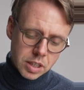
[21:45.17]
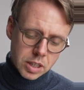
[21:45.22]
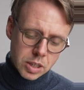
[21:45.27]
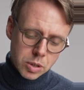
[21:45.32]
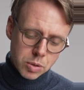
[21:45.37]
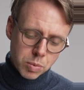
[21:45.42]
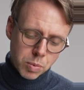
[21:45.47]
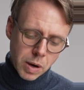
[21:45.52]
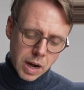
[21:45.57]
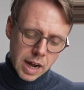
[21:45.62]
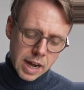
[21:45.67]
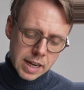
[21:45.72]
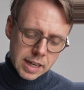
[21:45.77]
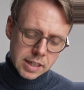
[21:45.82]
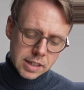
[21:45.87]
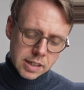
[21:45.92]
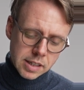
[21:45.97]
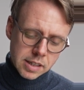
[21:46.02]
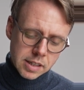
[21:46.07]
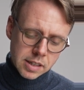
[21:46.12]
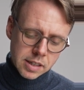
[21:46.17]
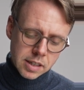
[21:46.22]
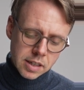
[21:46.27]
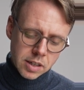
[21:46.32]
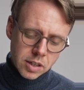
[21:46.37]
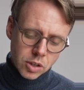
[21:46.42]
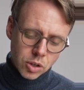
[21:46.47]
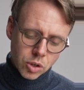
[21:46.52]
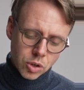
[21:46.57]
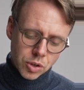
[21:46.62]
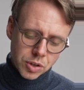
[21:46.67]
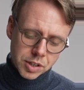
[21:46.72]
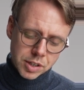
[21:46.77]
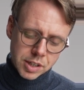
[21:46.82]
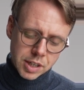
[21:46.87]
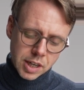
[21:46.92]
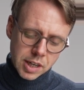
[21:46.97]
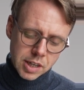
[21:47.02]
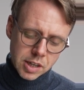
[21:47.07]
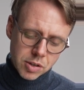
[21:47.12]
twice
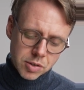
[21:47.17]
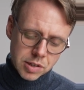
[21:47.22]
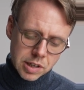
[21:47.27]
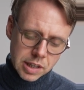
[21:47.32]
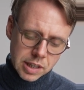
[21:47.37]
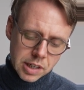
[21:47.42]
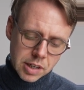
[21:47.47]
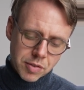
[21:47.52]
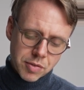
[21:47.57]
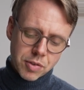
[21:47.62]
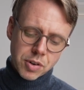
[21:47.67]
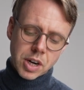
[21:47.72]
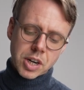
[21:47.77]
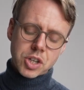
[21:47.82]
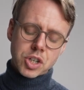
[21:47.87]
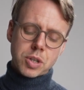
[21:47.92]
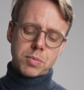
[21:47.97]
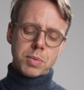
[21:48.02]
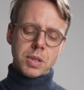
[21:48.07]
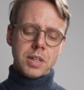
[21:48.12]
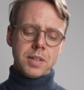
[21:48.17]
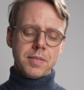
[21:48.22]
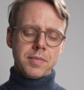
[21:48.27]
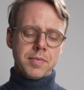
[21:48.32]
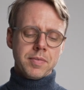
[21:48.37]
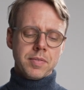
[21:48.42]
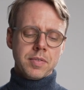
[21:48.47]
continuously differentiable